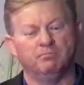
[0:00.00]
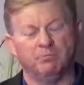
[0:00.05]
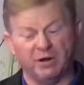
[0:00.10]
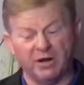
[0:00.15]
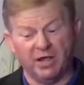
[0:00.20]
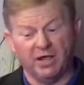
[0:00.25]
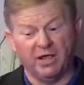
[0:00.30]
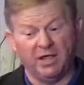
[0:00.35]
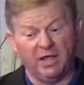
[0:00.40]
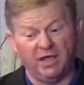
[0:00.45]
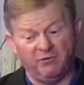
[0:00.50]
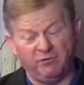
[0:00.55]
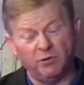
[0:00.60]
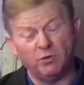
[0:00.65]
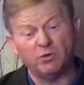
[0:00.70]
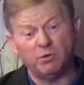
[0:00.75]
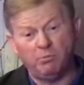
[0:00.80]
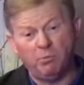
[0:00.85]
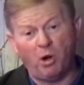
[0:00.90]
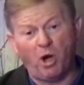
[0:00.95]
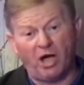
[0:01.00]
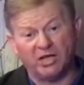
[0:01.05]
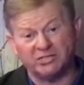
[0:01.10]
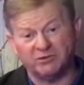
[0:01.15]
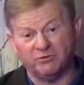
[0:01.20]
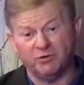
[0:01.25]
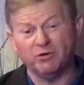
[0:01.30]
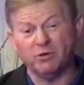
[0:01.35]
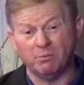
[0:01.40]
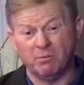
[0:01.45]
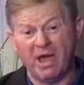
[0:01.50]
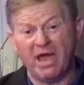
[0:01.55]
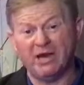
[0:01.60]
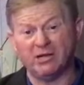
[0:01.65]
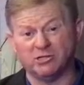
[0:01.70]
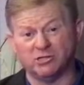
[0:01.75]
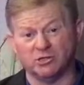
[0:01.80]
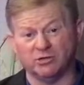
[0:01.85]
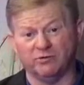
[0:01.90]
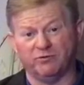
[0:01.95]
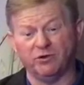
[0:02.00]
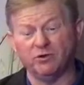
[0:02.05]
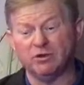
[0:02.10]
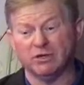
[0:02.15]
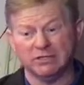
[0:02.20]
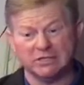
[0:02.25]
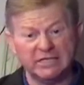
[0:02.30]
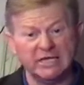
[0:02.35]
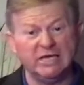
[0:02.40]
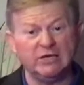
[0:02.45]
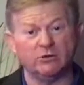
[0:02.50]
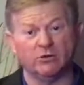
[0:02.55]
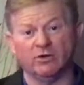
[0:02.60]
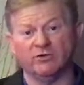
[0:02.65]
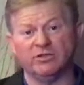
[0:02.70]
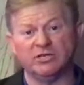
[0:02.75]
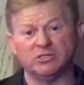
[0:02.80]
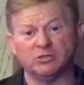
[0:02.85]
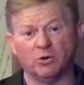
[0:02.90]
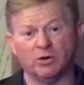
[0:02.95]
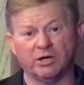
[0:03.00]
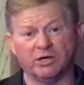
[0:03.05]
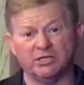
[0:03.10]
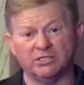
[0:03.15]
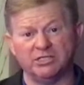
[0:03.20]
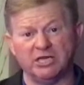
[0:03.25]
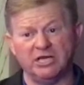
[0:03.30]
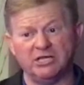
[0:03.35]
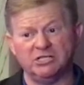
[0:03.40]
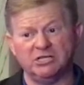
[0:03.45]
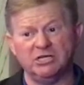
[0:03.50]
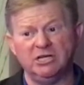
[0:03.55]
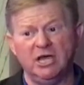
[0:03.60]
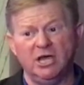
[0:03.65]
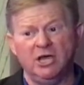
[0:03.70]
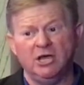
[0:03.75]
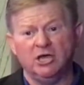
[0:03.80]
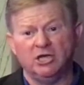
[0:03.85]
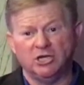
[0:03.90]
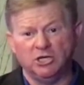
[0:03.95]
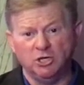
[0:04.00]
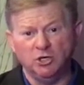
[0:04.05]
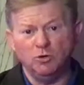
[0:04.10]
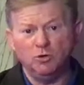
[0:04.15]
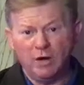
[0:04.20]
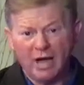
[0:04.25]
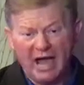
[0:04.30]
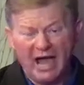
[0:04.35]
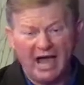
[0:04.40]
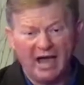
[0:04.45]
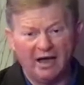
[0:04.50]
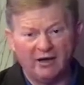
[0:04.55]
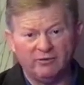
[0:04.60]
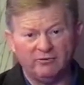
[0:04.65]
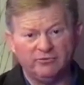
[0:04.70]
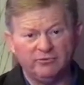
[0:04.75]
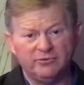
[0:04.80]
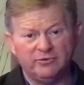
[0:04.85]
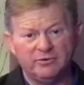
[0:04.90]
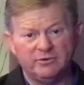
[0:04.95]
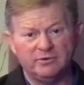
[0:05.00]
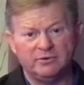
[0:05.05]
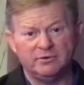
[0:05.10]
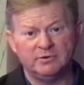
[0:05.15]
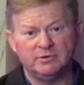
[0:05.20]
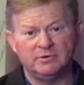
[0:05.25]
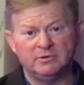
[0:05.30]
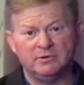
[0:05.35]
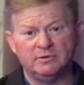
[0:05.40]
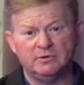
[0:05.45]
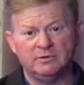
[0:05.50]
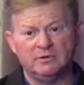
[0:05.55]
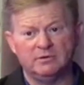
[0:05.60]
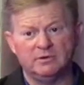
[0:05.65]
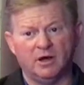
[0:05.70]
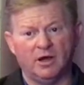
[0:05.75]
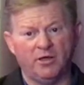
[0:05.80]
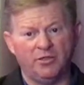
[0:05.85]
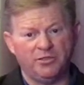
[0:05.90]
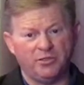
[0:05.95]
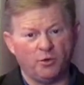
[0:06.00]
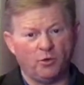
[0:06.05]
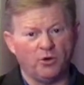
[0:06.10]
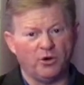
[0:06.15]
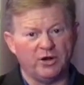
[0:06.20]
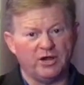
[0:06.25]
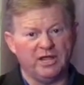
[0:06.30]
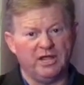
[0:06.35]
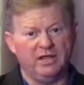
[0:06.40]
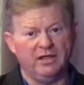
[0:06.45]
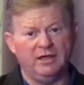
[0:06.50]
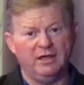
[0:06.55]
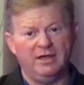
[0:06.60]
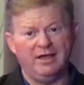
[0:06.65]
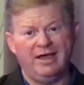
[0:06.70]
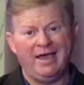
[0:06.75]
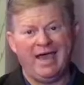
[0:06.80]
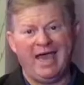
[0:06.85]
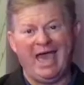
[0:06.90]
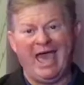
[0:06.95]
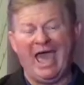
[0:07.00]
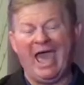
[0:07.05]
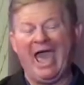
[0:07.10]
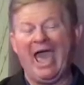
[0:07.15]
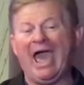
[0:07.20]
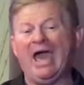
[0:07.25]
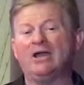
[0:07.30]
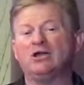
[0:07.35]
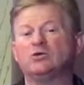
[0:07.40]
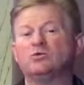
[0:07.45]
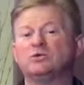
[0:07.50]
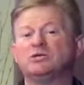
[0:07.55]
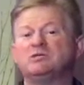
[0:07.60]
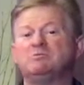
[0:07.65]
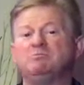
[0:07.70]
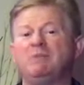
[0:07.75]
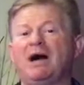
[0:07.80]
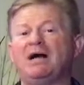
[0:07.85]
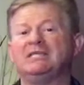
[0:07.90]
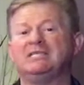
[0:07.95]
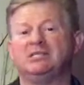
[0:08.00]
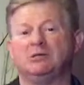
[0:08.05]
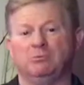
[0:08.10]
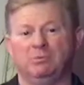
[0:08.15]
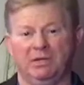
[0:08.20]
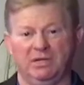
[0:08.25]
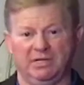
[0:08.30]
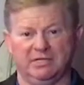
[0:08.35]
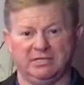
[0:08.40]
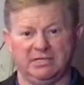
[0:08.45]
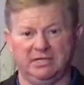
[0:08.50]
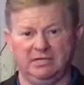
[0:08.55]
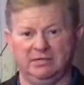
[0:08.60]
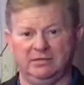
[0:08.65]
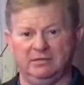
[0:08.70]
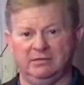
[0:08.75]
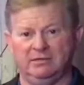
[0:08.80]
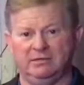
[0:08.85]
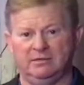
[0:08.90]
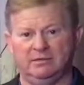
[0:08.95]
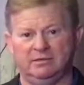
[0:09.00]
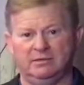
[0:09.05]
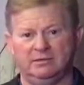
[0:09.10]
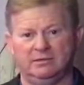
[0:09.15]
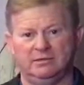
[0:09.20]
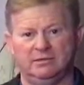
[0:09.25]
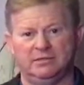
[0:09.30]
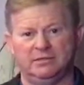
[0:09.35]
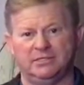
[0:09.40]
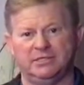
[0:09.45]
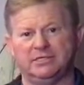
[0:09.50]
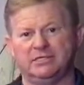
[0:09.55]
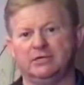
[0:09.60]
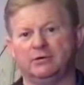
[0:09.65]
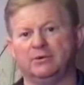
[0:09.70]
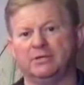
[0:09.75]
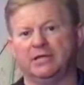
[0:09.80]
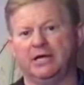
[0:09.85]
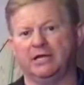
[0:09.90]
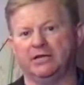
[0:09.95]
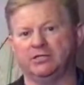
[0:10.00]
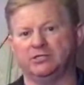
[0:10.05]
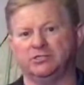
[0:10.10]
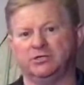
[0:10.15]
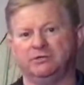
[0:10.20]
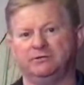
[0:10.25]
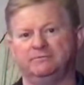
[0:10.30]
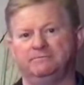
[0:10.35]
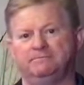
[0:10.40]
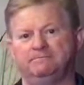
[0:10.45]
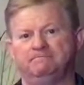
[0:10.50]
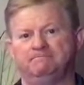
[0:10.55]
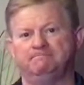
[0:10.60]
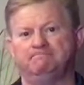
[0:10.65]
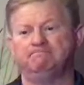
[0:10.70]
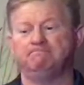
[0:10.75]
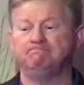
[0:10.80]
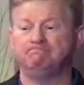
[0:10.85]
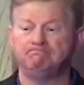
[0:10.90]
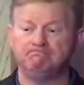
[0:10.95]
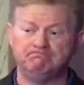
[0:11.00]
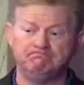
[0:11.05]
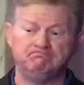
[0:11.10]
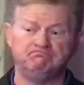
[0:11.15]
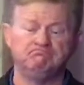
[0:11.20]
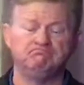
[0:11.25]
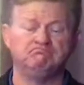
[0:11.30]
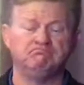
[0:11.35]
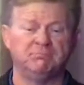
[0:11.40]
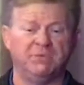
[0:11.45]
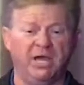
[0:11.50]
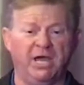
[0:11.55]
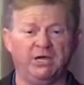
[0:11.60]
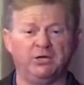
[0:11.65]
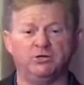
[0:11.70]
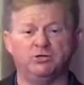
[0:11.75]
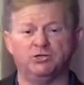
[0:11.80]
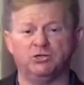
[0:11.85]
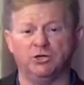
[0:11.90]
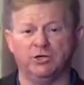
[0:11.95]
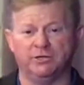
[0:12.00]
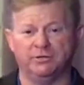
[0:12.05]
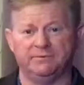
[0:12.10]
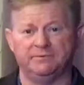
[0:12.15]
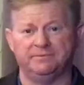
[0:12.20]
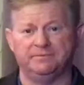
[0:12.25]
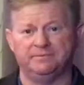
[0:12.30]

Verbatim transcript: But if you're the boss, if you're the manager, if you're the leader of this organization, you have authority and responsibility to deal with that issue. And you should.